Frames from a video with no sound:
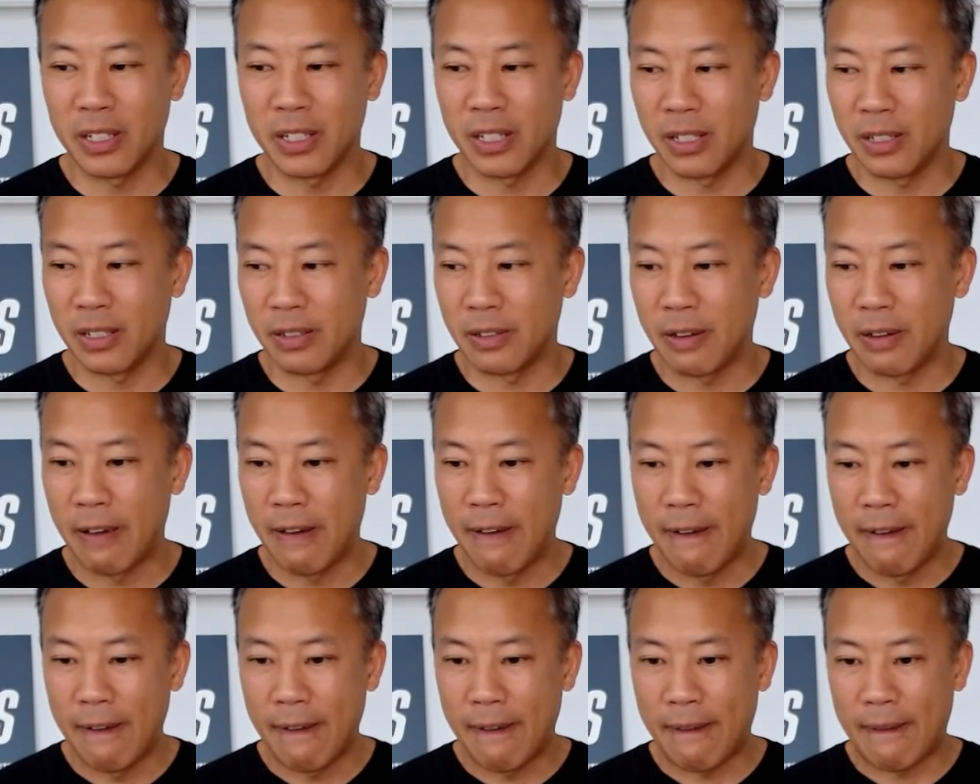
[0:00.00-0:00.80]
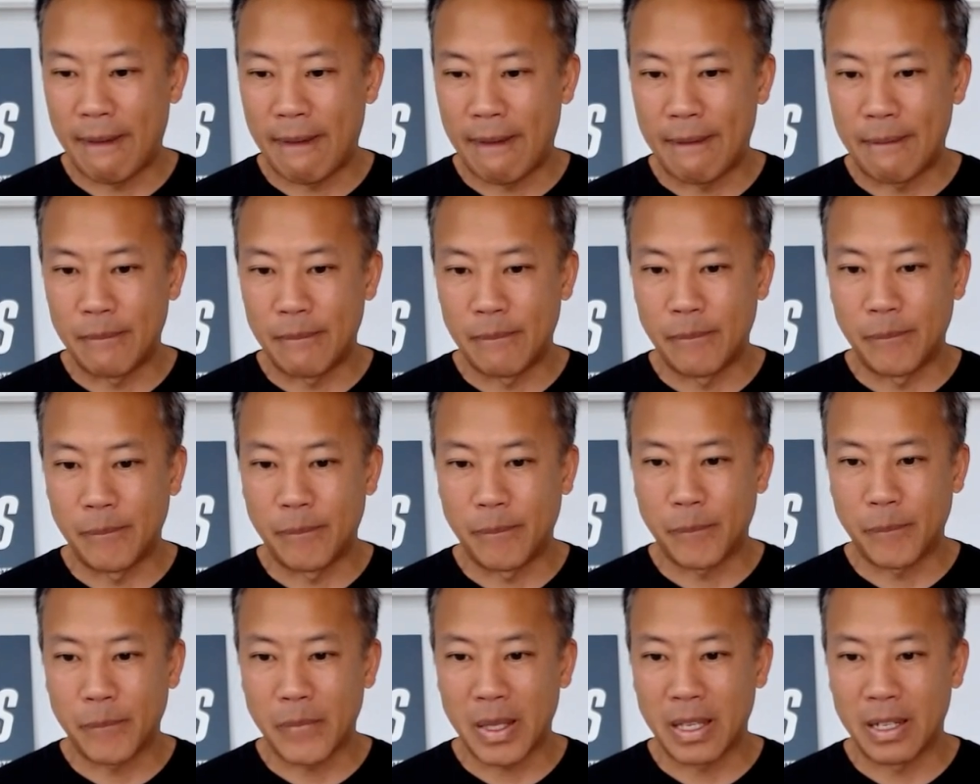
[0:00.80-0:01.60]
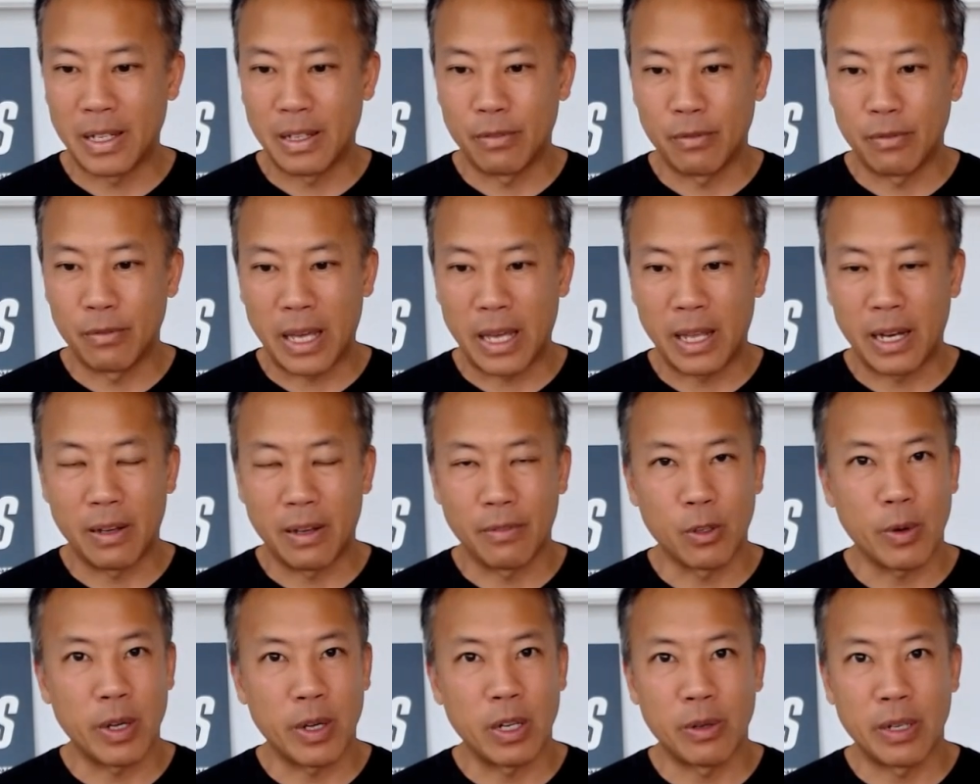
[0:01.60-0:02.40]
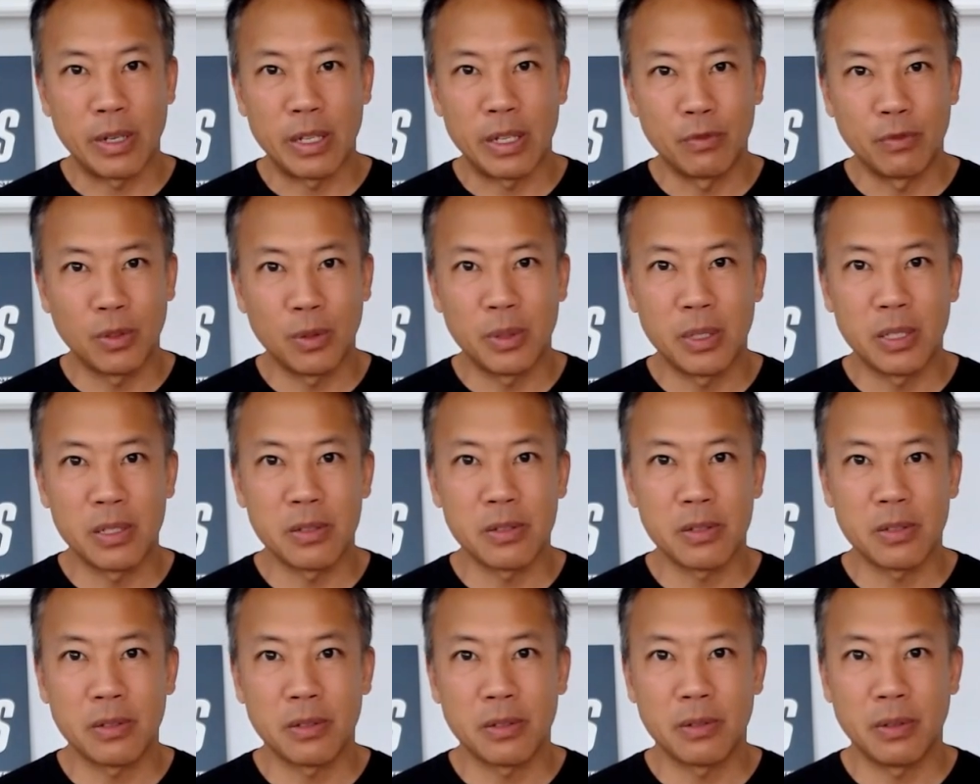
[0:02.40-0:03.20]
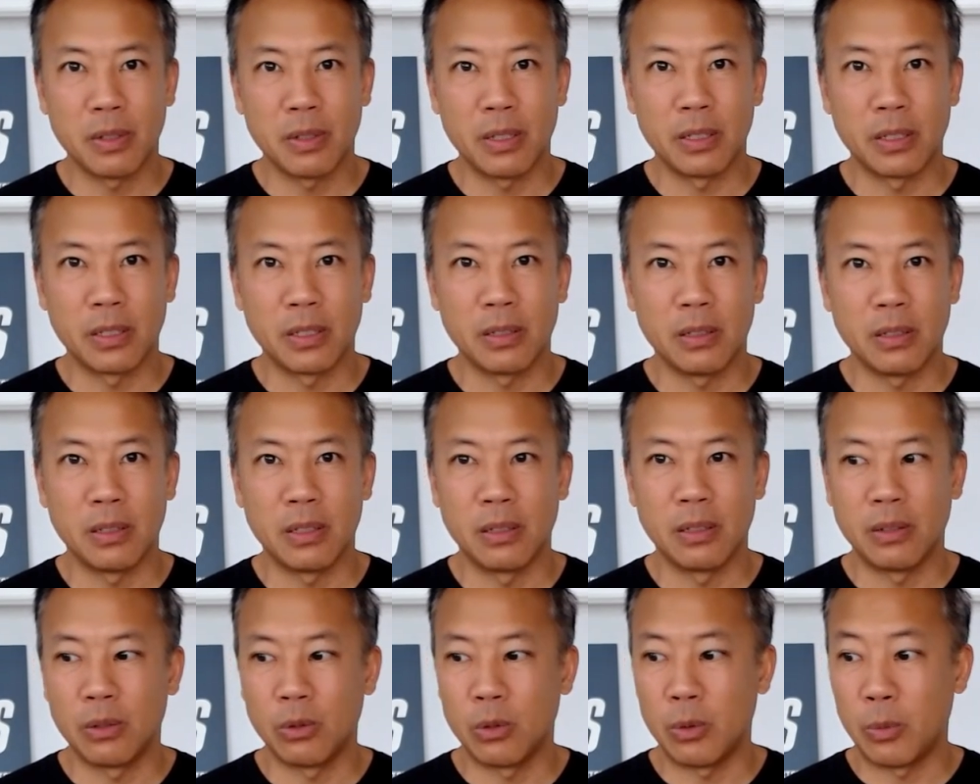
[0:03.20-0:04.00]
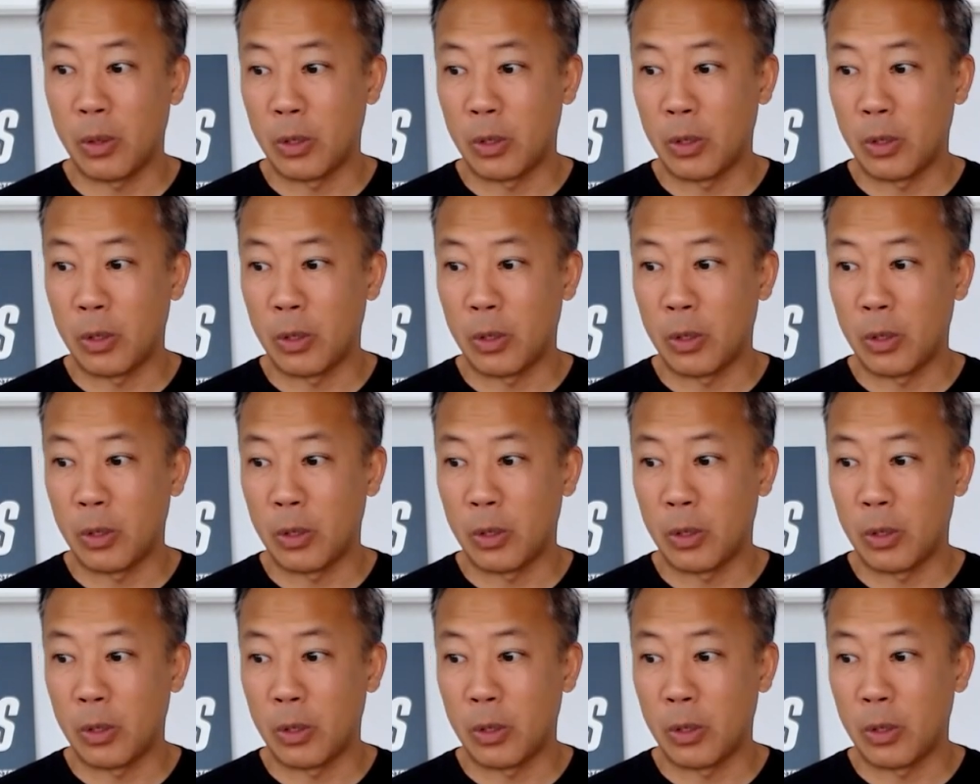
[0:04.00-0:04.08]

and um, and and have greater influence, like uh,